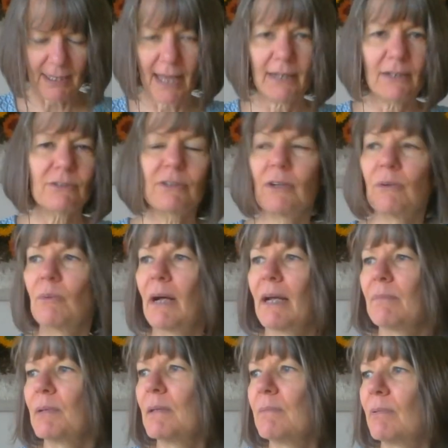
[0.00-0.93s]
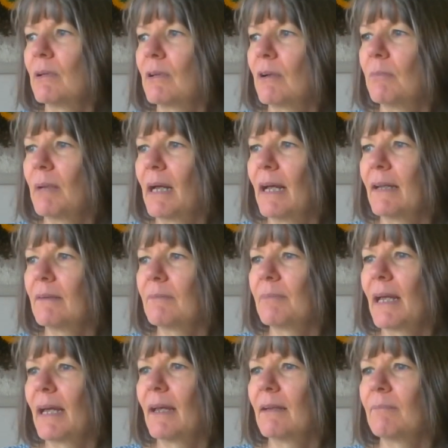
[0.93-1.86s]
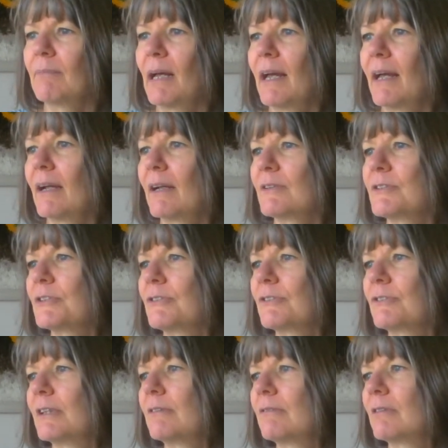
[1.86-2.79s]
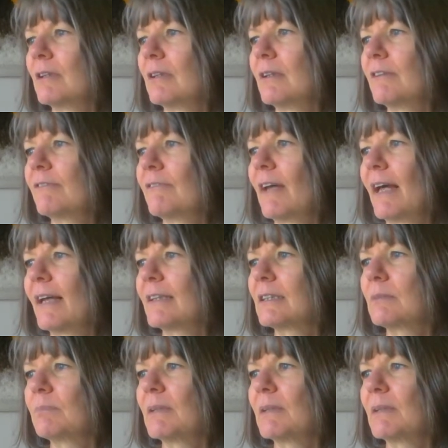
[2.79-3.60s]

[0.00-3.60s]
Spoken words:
I don't know why people go by our street really fast,